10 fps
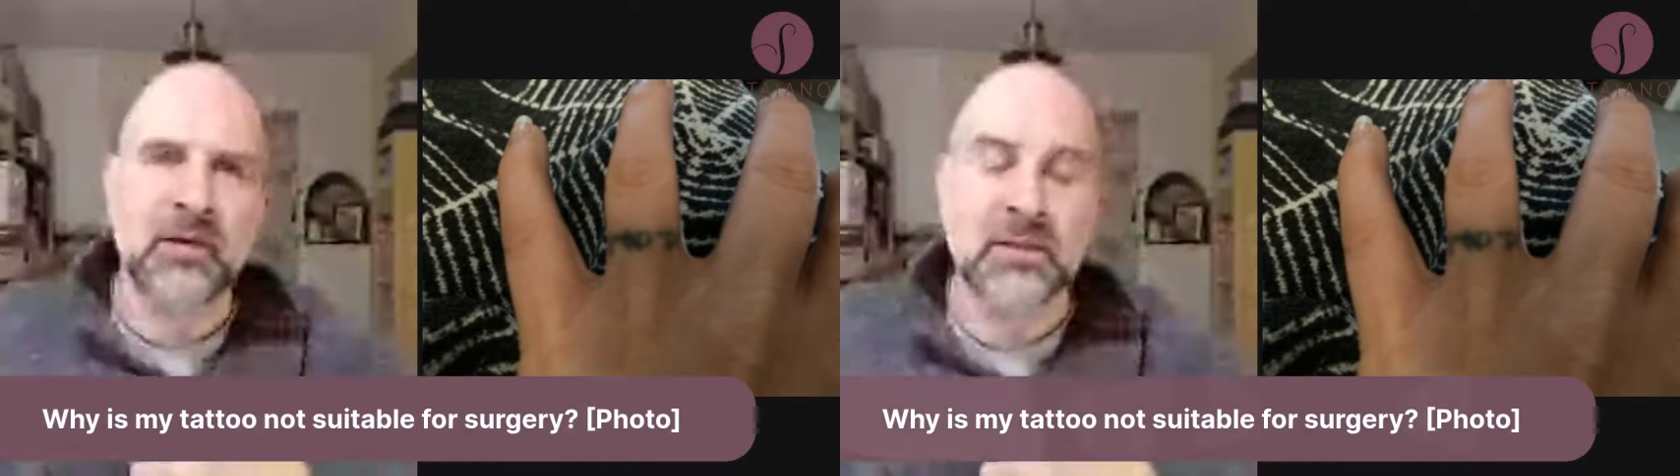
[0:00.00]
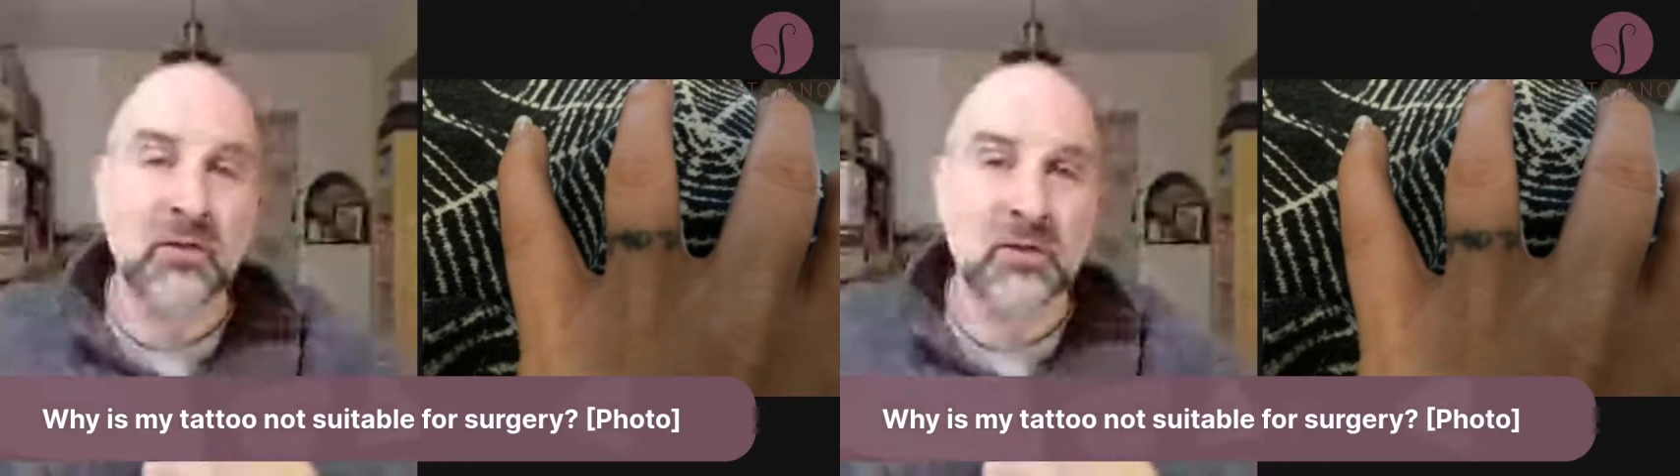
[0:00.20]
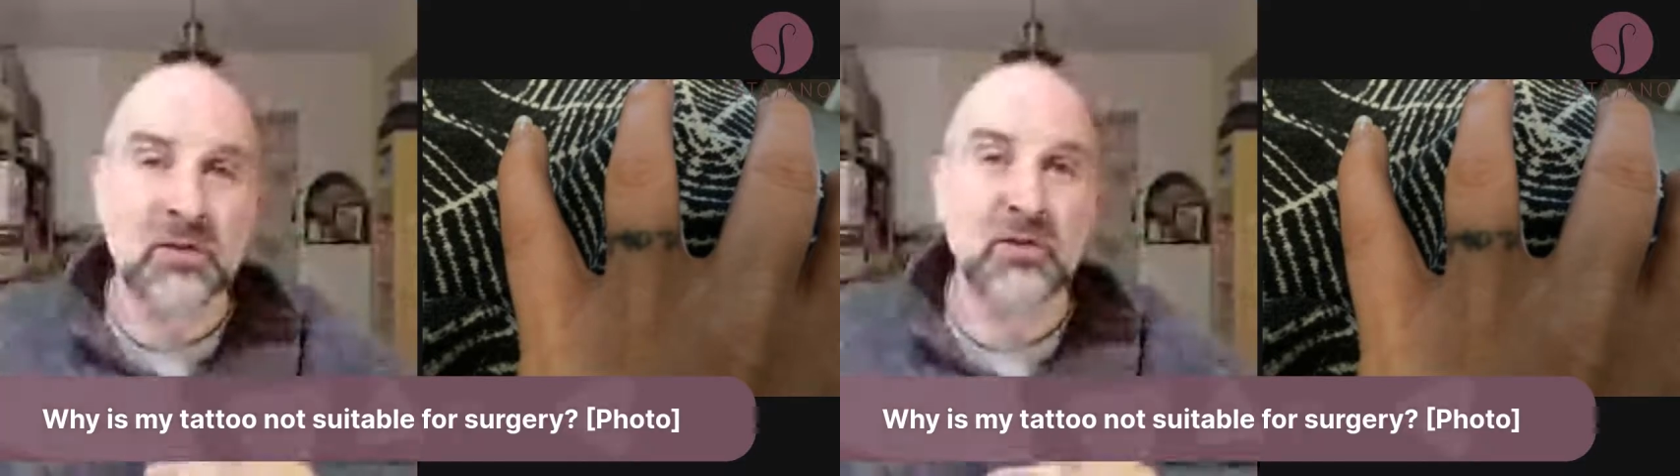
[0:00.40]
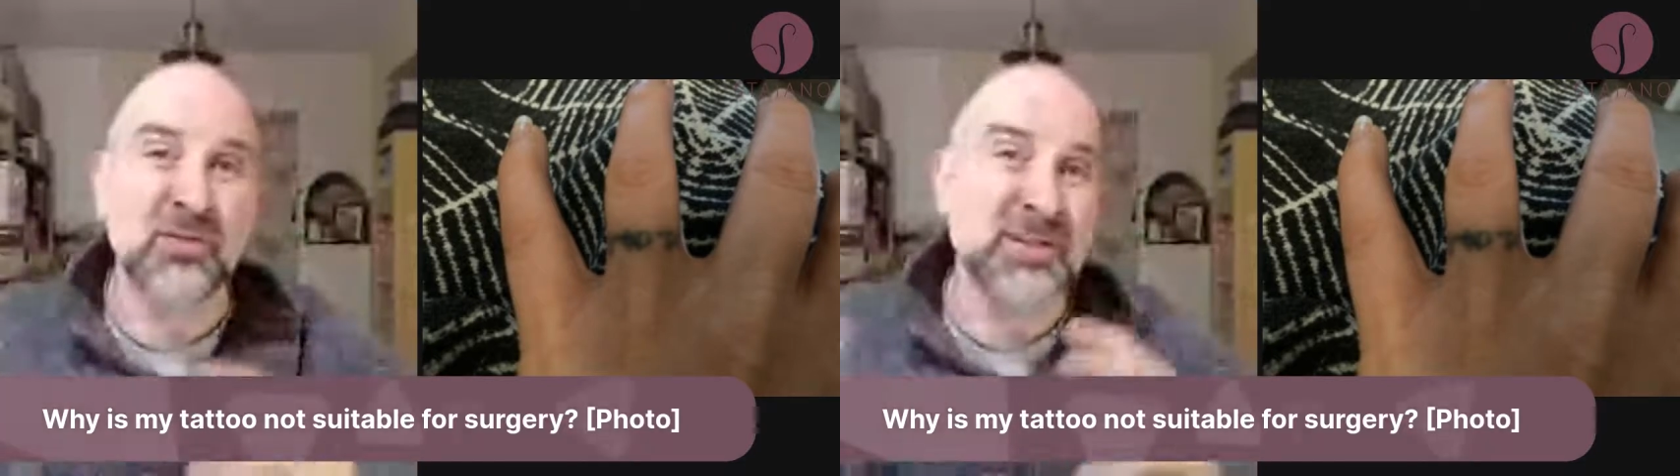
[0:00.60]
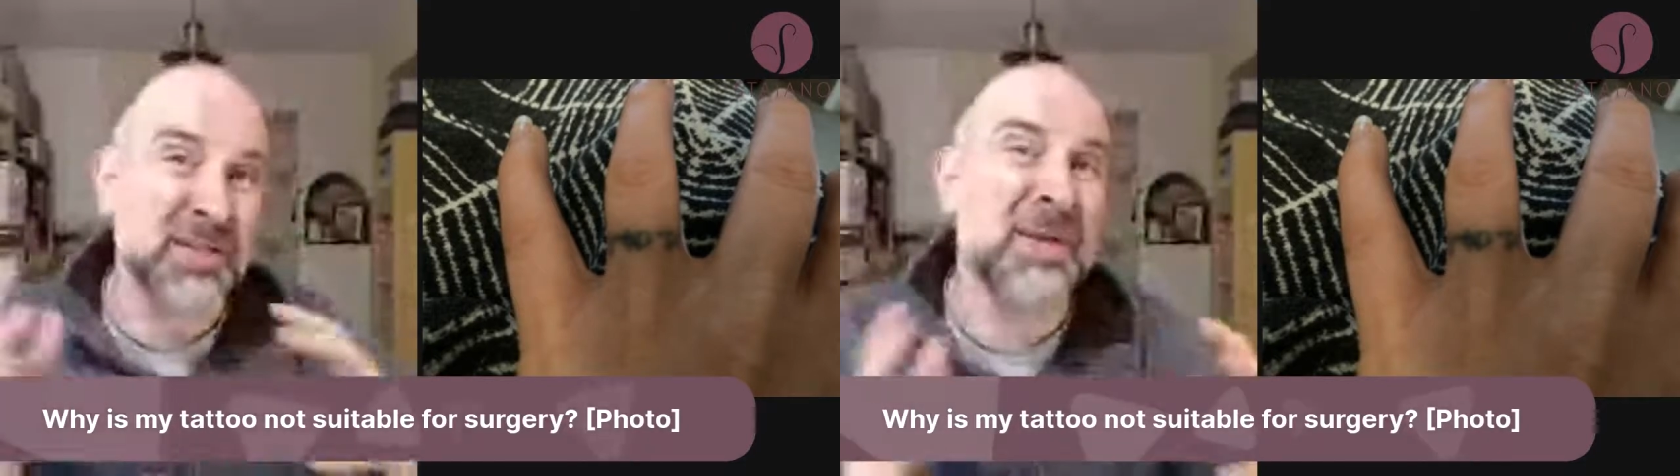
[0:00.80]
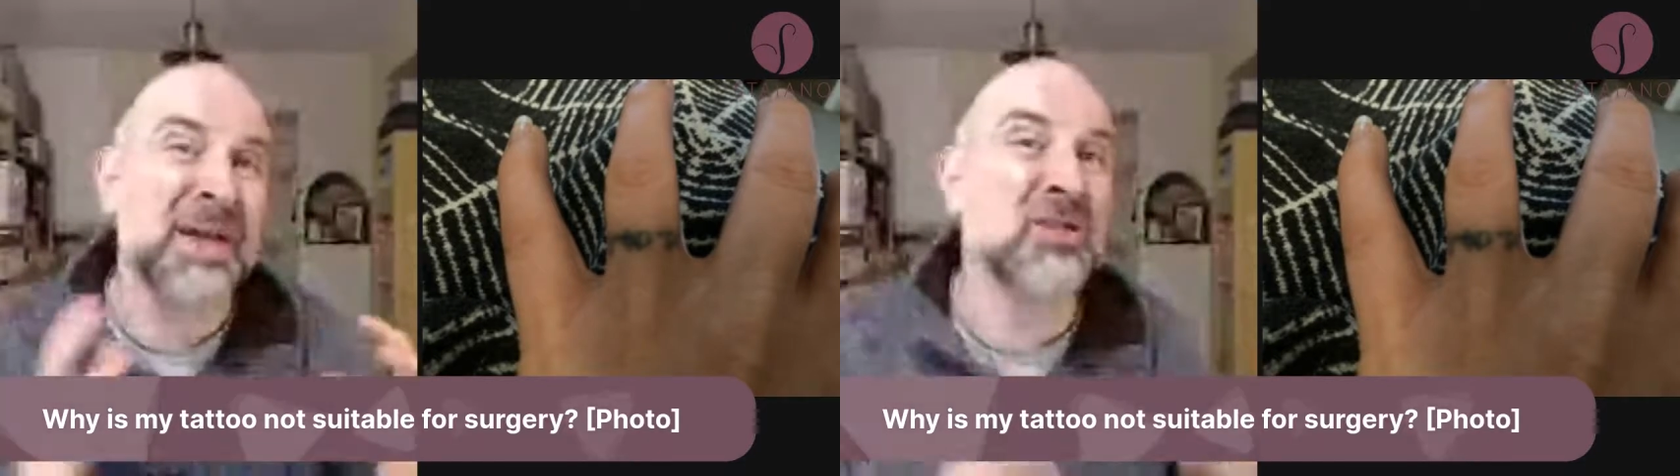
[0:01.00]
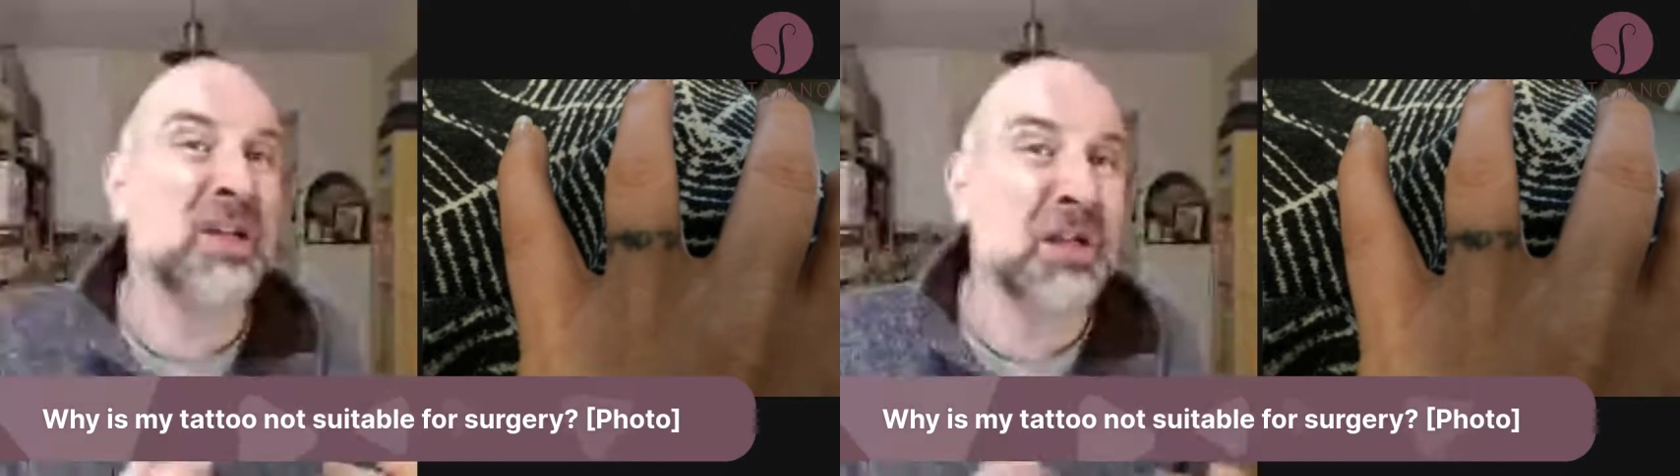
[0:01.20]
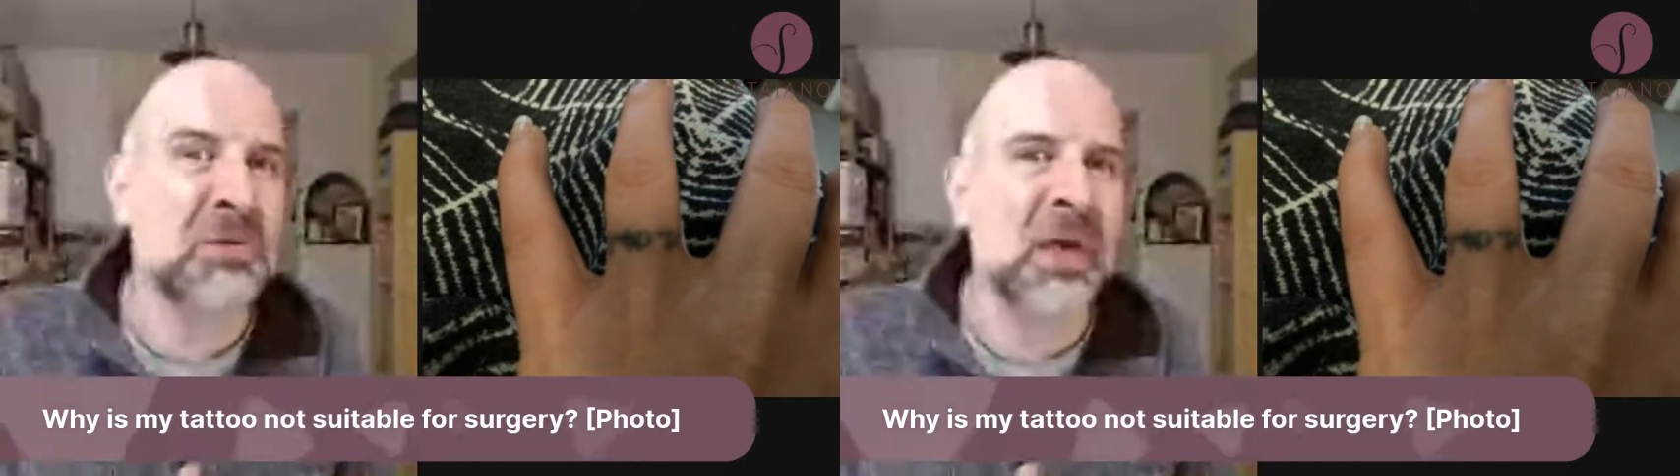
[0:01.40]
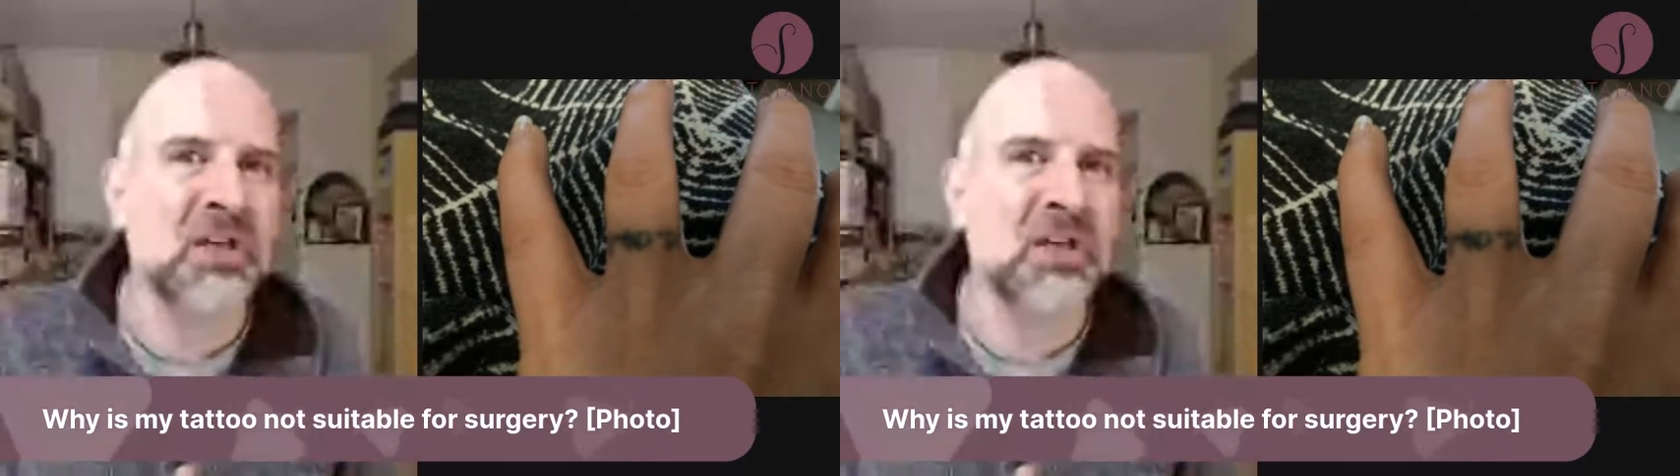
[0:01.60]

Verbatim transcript: suitable because it depends on the location.